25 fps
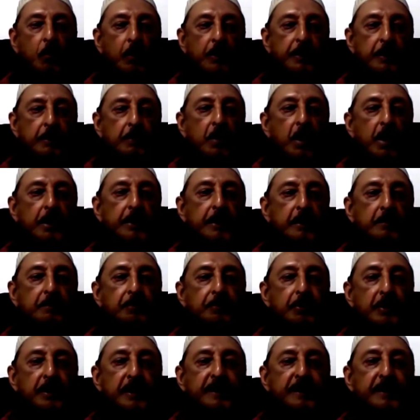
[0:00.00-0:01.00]
What the
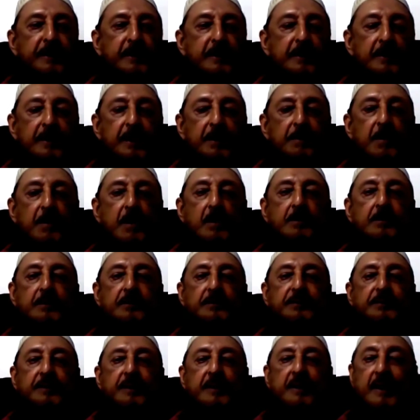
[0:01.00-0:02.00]
modern political
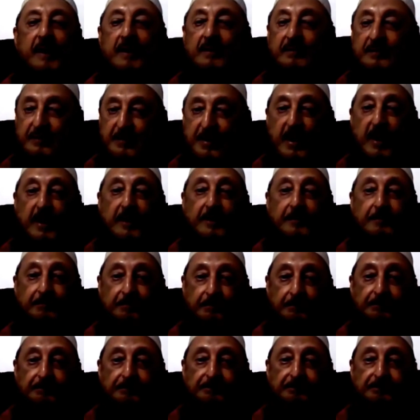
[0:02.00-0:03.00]
democracy has
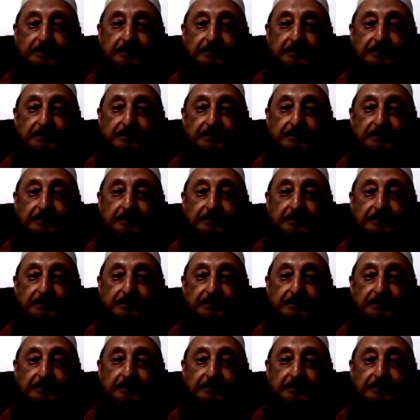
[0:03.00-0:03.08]
done